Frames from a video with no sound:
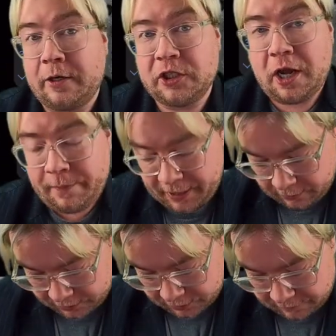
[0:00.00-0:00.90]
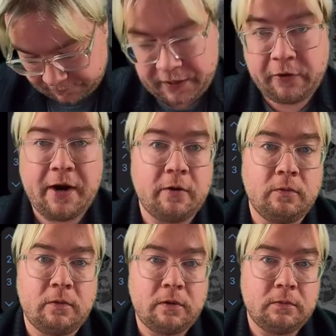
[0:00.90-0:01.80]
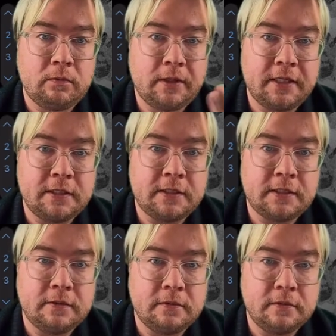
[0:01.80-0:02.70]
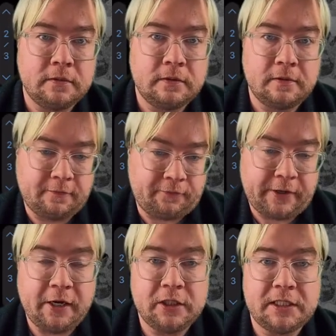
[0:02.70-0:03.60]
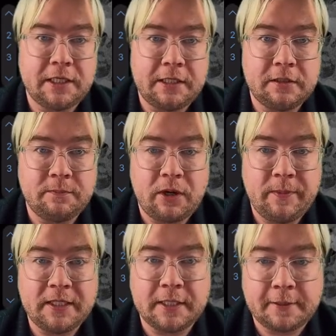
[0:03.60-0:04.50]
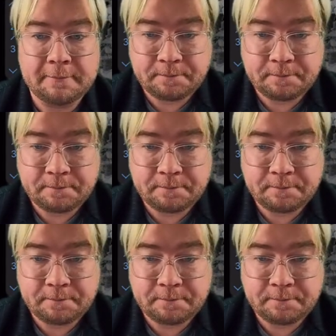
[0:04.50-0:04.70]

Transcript: our job here is just to figure out, well, what is the free energy change upon mixing?